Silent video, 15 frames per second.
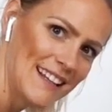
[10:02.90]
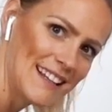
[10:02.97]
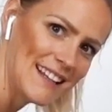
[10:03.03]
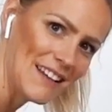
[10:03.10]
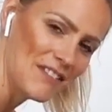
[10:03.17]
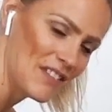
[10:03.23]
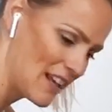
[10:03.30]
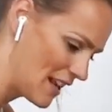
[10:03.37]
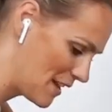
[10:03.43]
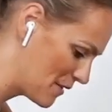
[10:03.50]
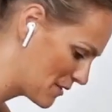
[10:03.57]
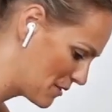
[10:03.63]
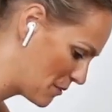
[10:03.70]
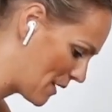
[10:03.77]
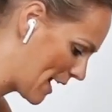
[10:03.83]
lift the
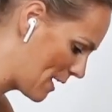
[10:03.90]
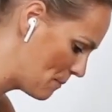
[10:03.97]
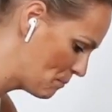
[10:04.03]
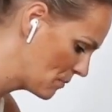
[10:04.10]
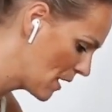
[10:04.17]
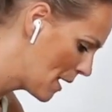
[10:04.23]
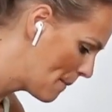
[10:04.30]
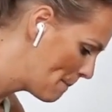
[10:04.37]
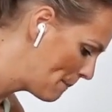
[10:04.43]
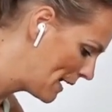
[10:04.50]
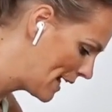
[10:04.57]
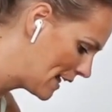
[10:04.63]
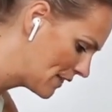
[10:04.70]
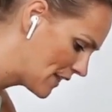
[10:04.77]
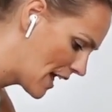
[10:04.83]
heels away,
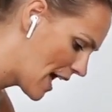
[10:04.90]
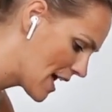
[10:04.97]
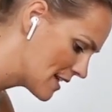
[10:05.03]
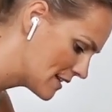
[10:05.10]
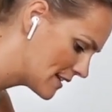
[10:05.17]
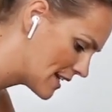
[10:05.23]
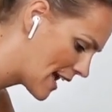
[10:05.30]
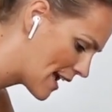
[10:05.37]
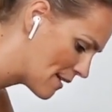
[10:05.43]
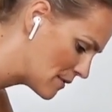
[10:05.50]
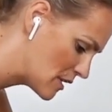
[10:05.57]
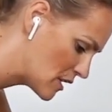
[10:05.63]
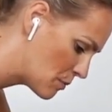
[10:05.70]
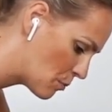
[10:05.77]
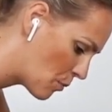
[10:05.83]
plant the hands down,
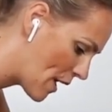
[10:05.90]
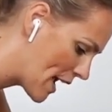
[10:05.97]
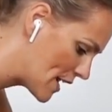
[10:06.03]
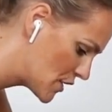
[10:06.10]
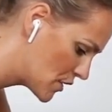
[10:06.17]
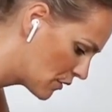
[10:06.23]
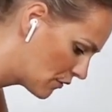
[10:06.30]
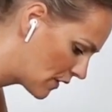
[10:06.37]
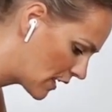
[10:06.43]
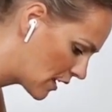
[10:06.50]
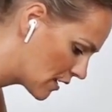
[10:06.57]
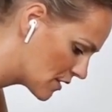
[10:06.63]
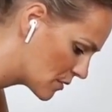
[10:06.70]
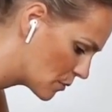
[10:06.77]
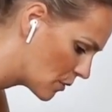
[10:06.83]
spread your
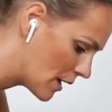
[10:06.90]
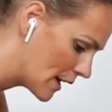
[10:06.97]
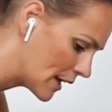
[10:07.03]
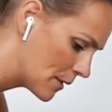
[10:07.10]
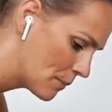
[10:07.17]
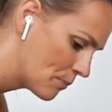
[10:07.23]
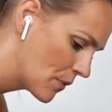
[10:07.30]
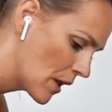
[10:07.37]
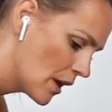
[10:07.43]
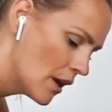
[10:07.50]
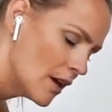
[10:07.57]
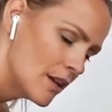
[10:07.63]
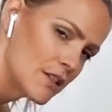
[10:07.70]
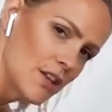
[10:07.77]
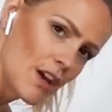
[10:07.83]
fingers wide.
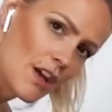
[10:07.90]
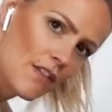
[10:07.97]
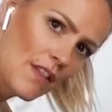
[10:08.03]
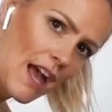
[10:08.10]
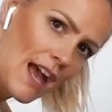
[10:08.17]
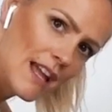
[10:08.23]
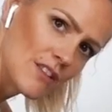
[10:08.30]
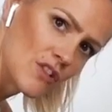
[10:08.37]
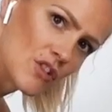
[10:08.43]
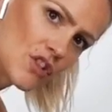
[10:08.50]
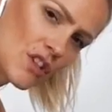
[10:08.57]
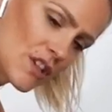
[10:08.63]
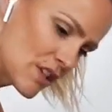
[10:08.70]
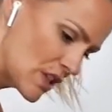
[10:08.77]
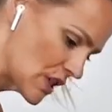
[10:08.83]
Turn the hands
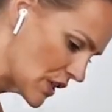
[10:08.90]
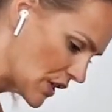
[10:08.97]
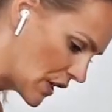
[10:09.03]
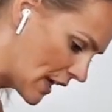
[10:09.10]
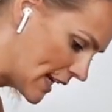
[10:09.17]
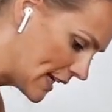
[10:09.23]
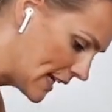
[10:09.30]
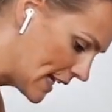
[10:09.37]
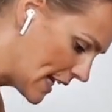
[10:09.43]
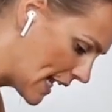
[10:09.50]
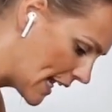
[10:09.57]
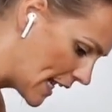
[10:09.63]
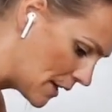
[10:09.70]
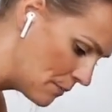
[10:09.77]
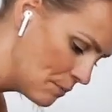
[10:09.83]
just slightly
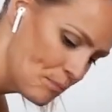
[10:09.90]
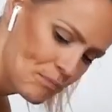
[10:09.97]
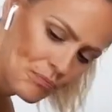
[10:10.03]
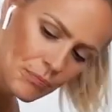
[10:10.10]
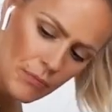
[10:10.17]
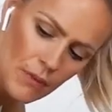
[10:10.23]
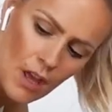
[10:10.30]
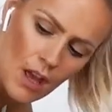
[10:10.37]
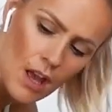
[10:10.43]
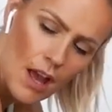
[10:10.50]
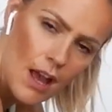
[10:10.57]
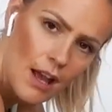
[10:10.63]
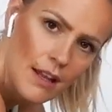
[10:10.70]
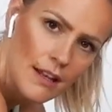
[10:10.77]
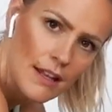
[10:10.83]
in.
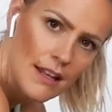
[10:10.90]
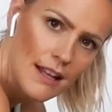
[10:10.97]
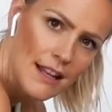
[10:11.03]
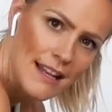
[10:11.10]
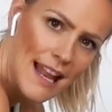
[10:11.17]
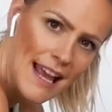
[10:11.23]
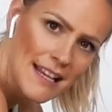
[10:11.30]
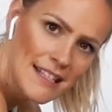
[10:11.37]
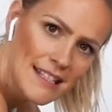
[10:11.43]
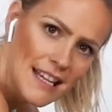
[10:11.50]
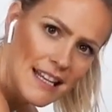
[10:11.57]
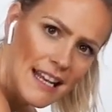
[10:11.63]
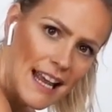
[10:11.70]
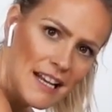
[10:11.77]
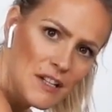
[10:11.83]
Legs
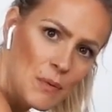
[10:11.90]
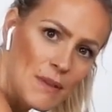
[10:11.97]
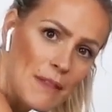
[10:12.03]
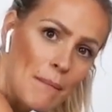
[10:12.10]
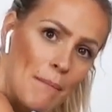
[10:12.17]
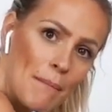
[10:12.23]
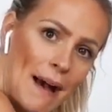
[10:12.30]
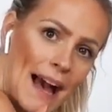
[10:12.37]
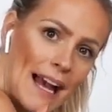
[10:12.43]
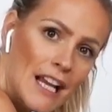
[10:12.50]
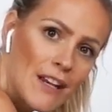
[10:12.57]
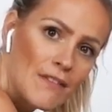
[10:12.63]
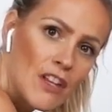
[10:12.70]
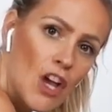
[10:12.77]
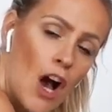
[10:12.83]
connect with the
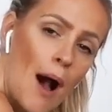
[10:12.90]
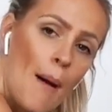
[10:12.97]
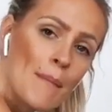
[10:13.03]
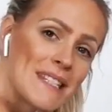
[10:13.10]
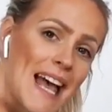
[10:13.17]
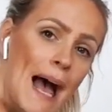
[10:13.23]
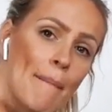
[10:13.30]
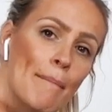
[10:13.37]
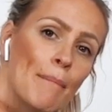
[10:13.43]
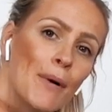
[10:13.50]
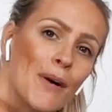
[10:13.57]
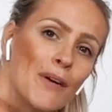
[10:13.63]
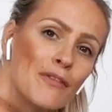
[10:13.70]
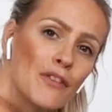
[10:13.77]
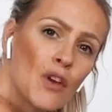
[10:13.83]
back of the arms
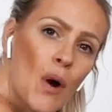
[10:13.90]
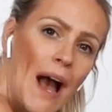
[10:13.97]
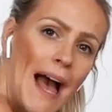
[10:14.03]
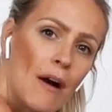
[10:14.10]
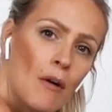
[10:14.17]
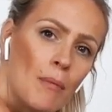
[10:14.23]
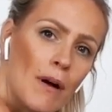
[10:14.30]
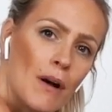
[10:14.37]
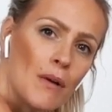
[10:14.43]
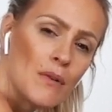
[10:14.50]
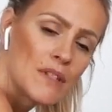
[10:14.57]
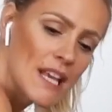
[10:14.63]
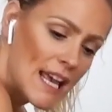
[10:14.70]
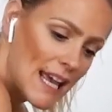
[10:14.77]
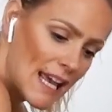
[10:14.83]
above your
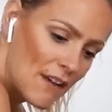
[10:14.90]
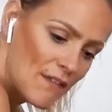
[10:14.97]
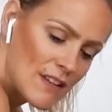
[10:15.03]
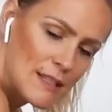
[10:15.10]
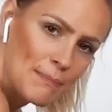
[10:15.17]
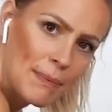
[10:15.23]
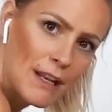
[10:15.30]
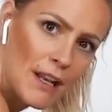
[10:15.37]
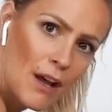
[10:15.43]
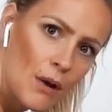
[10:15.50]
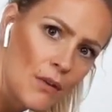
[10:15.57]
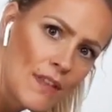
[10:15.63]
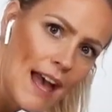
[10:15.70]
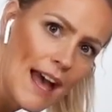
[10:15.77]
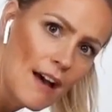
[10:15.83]
elbows. If it's
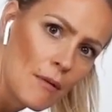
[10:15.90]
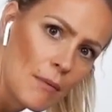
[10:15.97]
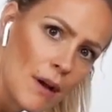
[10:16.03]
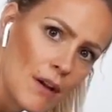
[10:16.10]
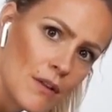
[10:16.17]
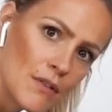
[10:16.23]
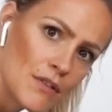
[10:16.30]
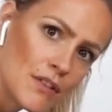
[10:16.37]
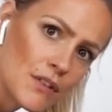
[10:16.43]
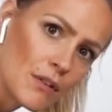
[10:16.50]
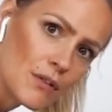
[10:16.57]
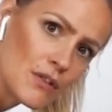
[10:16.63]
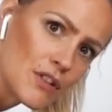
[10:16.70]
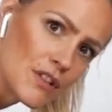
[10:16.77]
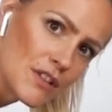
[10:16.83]
below the elbows,
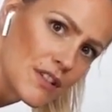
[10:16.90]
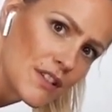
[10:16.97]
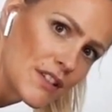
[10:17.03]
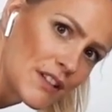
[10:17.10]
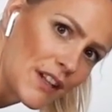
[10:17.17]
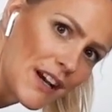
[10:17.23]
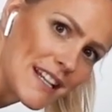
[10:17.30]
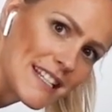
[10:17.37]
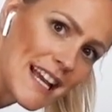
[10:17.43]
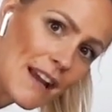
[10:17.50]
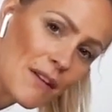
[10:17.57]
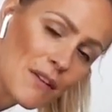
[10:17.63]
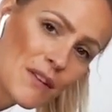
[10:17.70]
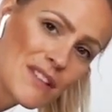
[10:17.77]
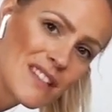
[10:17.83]
you'll just slide
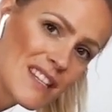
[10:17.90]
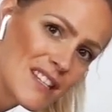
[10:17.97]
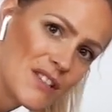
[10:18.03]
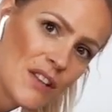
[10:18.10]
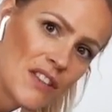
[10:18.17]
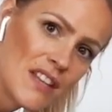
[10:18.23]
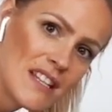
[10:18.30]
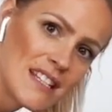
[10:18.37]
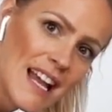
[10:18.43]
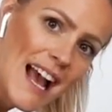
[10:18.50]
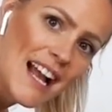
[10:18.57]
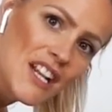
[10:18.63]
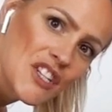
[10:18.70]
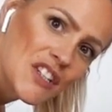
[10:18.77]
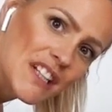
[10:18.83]
down because there's nothing to
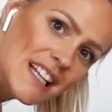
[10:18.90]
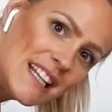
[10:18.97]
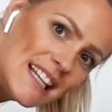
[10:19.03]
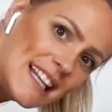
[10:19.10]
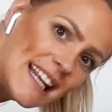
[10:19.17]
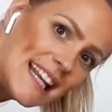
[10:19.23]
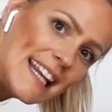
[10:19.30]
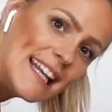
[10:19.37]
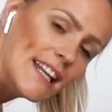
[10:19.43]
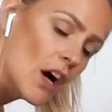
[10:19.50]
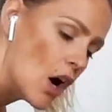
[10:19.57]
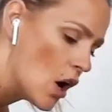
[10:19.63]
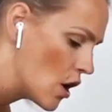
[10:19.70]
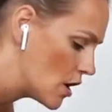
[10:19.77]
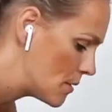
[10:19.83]
actually lean
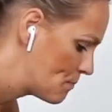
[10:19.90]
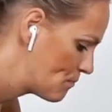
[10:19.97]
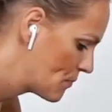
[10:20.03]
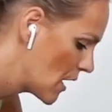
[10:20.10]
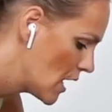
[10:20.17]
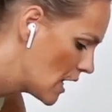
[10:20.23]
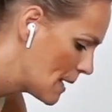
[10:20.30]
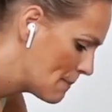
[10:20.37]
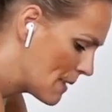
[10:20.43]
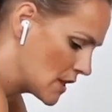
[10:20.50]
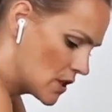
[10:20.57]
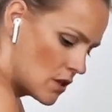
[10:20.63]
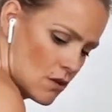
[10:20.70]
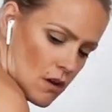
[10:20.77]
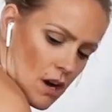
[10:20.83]
on.
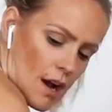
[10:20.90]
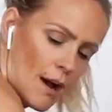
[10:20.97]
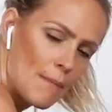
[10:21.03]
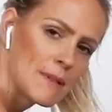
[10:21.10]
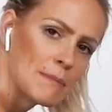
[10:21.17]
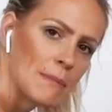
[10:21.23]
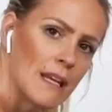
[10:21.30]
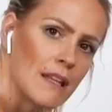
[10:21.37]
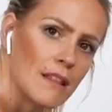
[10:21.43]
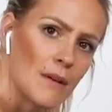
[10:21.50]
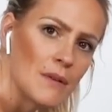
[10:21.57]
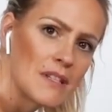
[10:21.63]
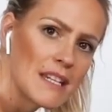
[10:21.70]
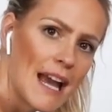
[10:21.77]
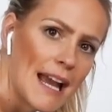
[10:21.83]
Imagine your arms being
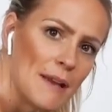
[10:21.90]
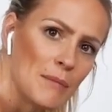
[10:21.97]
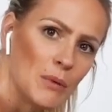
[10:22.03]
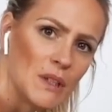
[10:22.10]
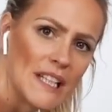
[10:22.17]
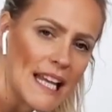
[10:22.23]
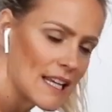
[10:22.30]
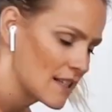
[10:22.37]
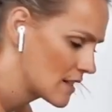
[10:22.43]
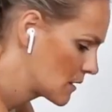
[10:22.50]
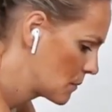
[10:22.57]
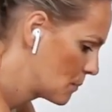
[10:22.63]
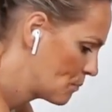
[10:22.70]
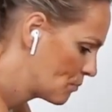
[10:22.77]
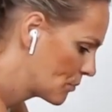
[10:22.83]
those cable
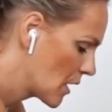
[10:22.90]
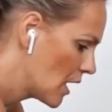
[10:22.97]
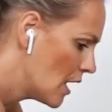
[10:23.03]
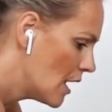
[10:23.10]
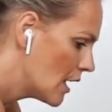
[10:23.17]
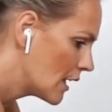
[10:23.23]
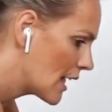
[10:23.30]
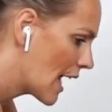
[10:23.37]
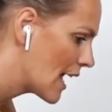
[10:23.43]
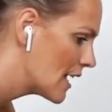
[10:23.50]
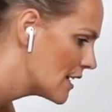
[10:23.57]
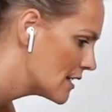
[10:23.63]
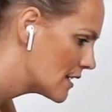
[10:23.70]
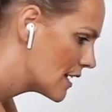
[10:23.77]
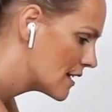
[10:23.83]
legs.
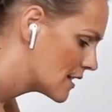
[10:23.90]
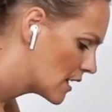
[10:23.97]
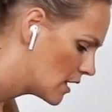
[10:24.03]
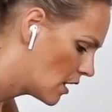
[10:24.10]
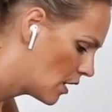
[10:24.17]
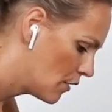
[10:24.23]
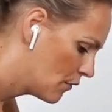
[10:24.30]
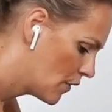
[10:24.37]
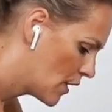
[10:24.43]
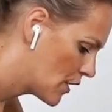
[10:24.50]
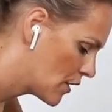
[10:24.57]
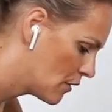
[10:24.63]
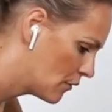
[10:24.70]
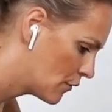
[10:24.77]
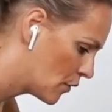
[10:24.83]
Gaze is a lot
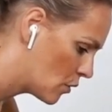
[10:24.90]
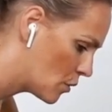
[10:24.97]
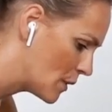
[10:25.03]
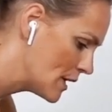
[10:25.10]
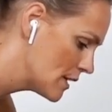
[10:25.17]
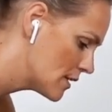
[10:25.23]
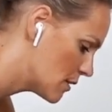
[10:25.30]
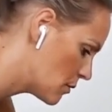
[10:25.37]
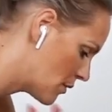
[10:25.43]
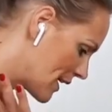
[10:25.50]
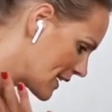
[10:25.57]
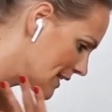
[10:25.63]
further forward, so we're